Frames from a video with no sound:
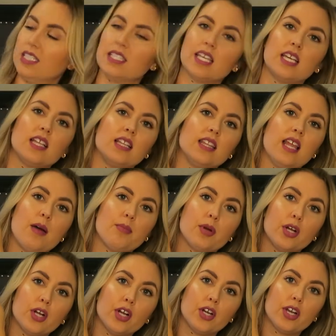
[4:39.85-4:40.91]
it's like a
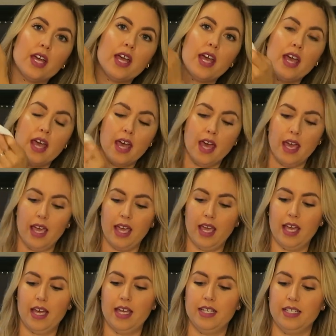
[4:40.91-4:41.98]
leopard,
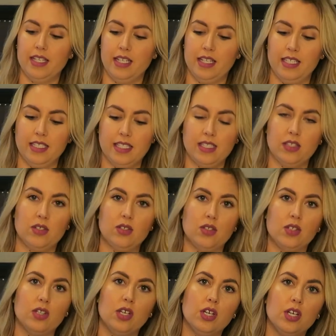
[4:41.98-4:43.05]
and then this
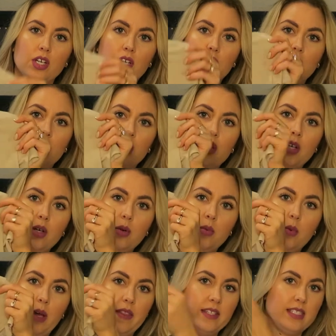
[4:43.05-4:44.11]
little
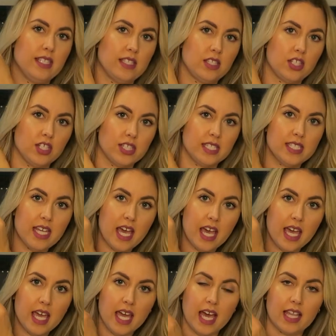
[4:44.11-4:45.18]
one that says good
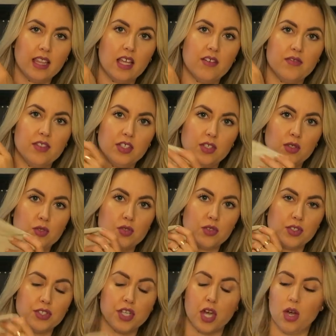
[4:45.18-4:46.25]
day. I love the
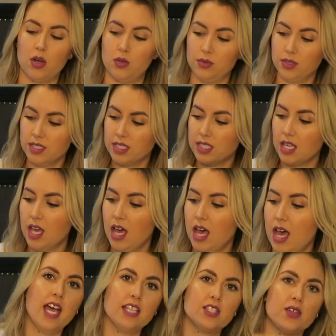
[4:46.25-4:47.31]
neutral tones.
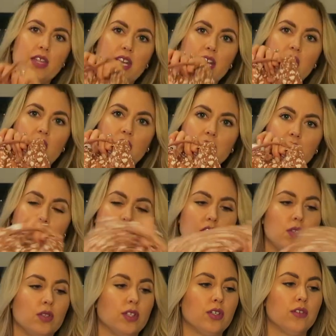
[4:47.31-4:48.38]
And so then I got these
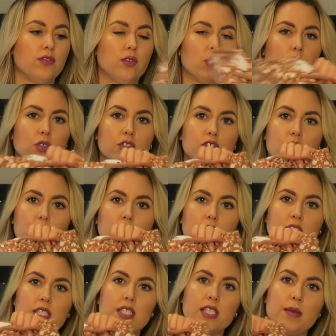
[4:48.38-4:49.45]
cute little floral
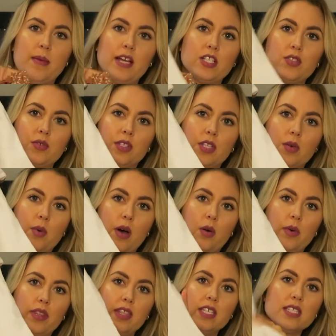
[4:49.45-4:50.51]
shorts. They match really
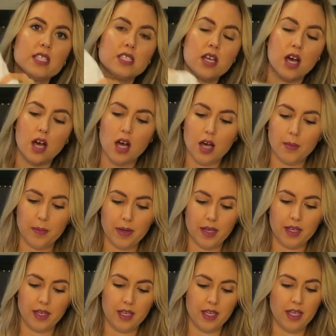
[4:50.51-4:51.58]
well with this top.
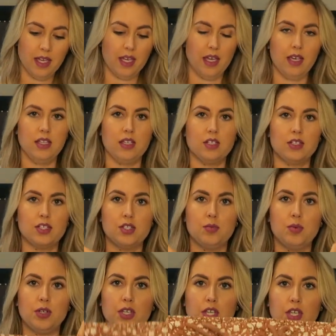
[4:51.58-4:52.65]
They're
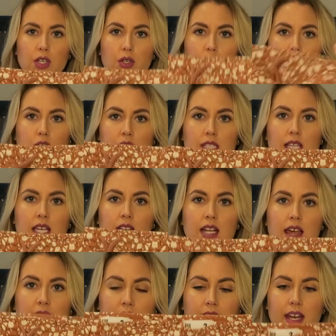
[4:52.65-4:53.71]
super cute, just like an
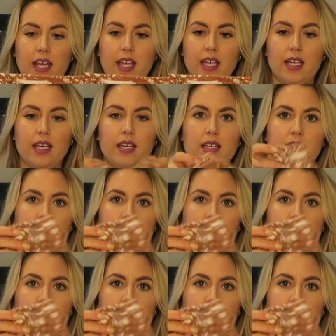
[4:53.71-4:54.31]
athletic